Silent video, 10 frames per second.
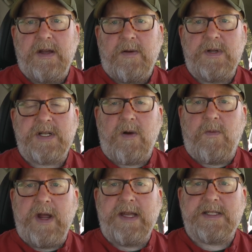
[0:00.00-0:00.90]
which are
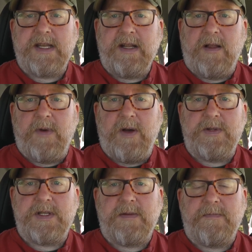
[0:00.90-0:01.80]
weak signal
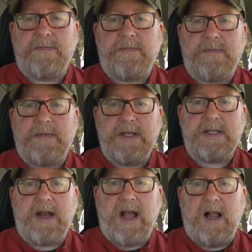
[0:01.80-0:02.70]
modes,
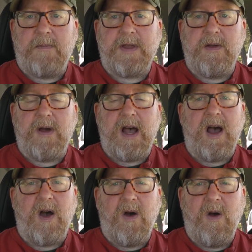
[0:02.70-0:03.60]
is going to help you a
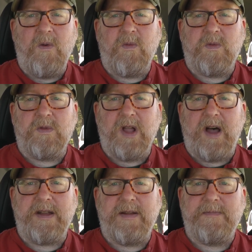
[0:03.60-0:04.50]
whole
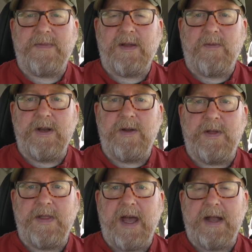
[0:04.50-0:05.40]
lot when
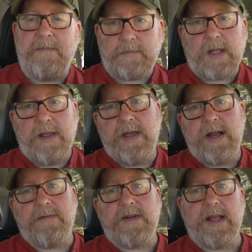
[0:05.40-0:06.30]
doing that.
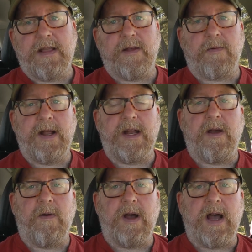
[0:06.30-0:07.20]
Then I've taken the
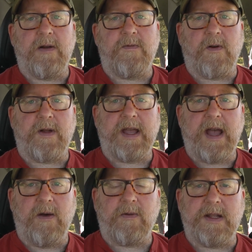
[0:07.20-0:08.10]
radio out for
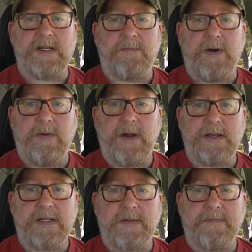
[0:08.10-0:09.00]
countless
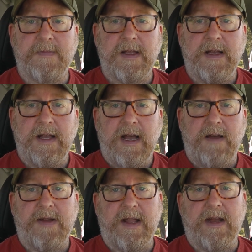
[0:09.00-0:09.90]
PODAs.
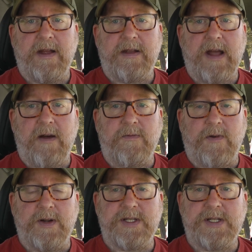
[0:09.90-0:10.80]
I've taken it out
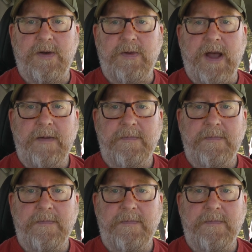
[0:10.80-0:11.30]
for SOTA.